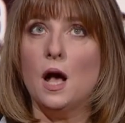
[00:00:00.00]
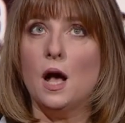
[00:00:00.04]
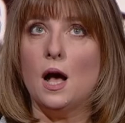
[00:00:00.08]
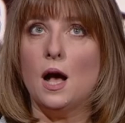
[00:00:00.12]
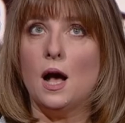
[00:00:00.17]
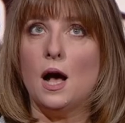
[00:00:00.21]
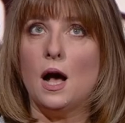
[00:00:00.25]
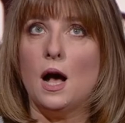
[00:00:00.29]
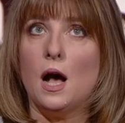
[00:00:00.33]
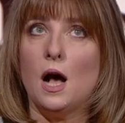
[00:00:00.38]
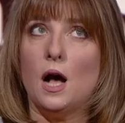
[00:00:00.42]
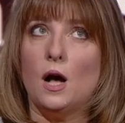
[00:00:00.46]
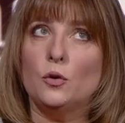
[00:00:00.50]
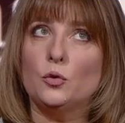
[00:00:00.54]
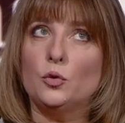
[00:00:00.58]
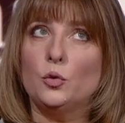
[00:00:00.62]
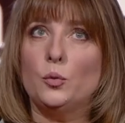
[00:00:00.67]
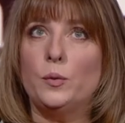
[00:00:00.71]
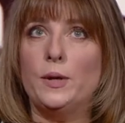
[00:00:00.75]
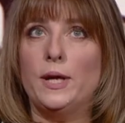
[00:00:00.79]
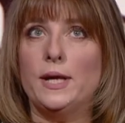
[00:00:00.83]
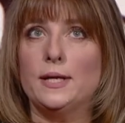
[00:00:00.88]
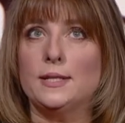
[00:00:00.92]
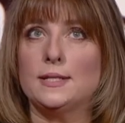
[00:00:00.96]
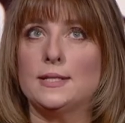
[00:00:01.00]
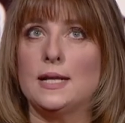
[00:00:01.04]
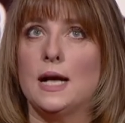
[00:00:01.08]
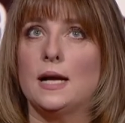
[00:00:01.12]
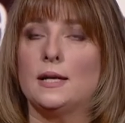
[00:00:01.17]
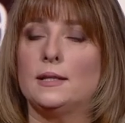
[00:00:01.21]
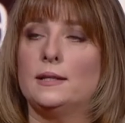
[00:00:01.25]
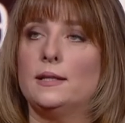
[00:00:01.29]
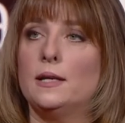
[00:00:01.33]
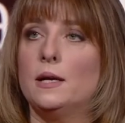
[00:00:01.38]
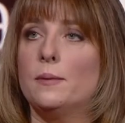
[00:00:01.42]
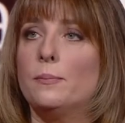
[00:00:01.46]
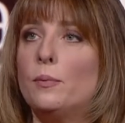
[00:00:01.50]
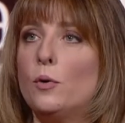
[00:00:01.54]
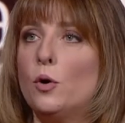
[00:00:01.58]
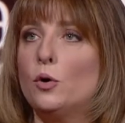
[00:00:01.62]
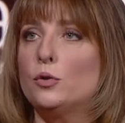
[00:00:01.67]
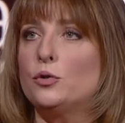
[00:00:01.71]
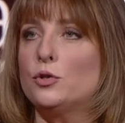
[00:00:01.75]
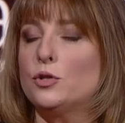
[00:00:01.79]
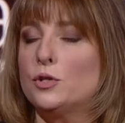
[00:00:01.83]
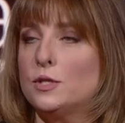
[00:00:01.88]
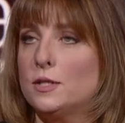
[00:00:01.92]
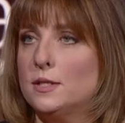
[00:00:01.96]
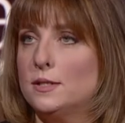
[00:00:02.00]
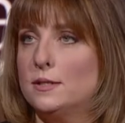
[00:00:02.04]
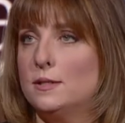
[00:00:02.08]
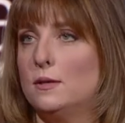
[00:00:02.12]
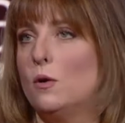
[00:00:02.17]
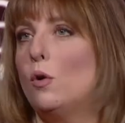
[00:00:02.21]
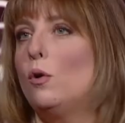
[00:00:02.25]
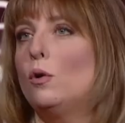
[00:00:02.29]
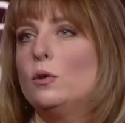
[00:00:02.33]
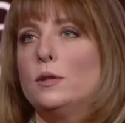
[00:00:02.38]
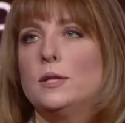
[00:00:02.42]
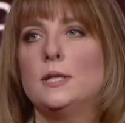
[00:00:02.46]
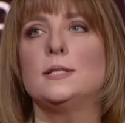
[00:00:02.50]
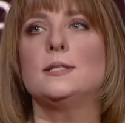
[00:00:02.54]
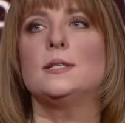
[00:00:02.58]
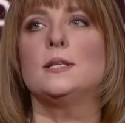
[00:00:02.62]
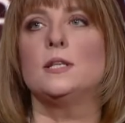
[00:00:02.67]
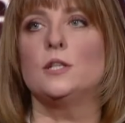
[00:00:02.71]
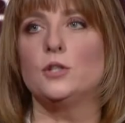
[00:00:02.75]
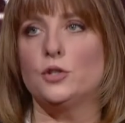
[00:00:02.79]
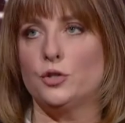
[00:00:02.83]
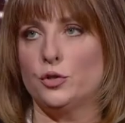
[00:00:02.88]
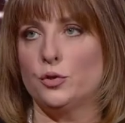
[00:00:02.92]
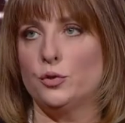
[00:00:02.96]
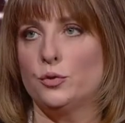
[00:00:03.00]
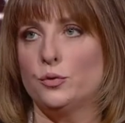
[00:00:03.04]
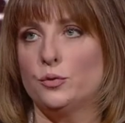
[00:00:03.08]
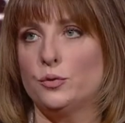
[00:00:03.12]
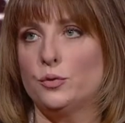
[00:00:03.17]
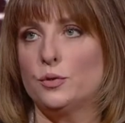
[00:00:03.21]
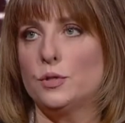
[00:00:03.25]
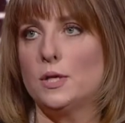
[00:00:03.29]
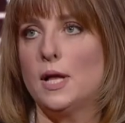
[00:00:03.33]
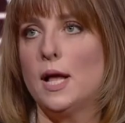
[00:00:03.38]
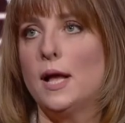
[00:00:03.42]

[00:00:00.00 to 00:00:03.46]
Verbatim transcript: how do we exactly approach this, all these issues?